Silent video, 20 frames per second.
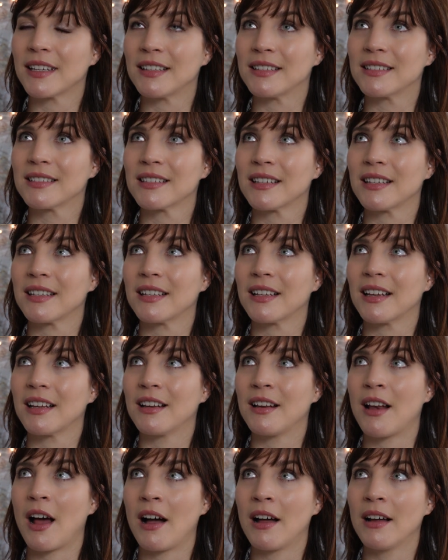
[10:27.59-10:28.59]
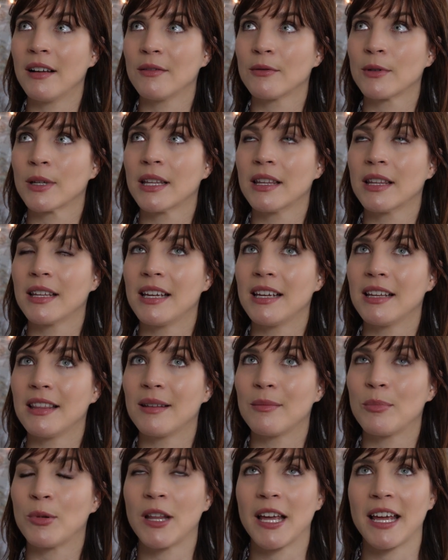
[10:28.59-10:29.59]
It's not really
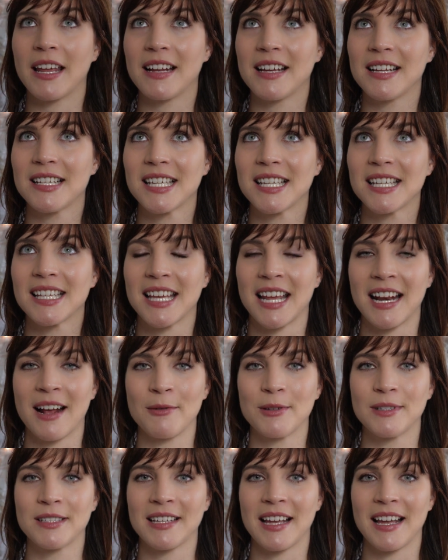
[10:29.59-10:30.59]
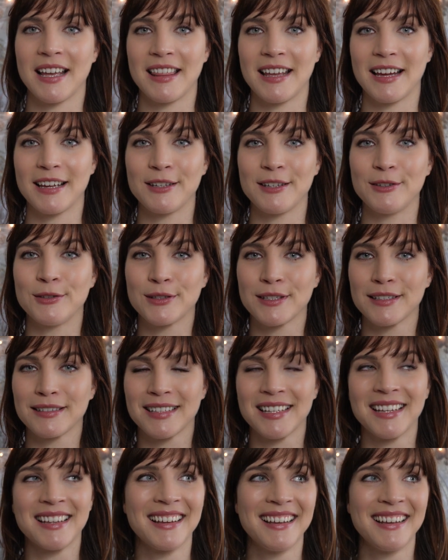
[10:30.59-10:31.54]
the planet that I would say that uses